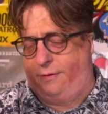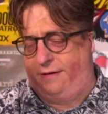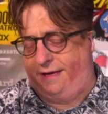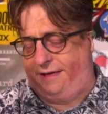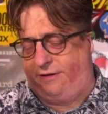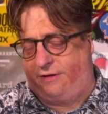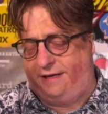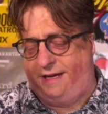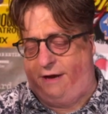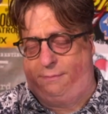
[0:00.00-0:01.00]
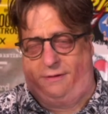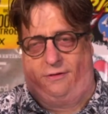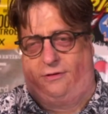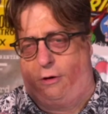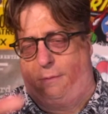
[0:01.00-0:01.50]
where, like, you could get out, but
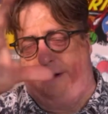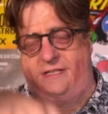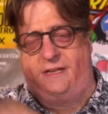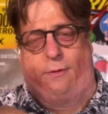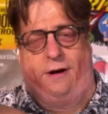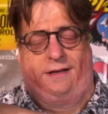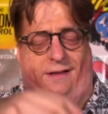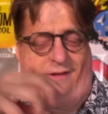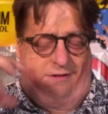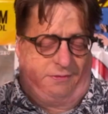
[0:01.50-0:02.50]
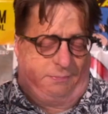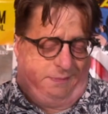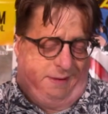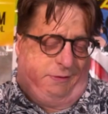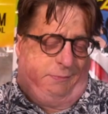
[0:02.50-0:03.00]
there's corporations at work, and then there's
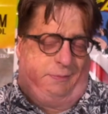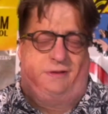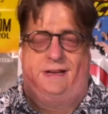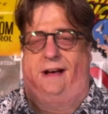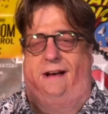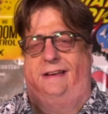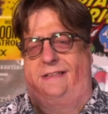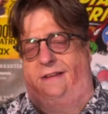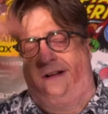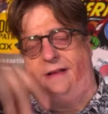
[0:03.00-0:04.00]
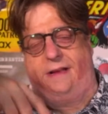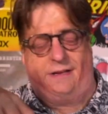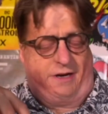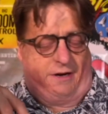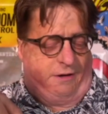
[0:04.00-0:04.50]
people, personalities, and
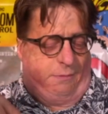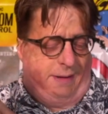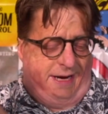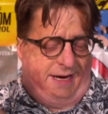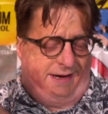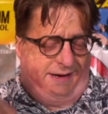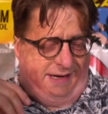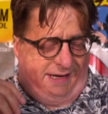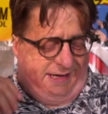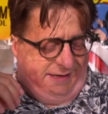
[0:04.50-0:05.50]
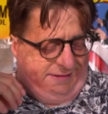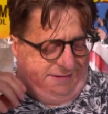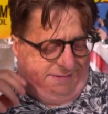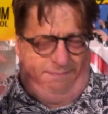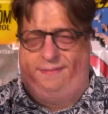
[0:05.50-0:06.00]
starting to go mad,
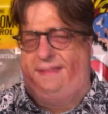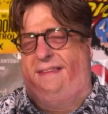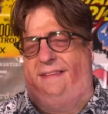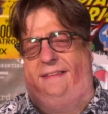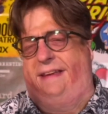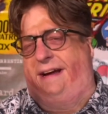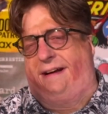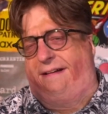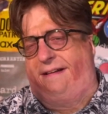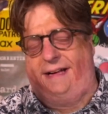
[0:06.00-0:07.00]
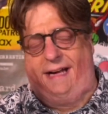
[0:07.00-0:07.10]
and, yeah.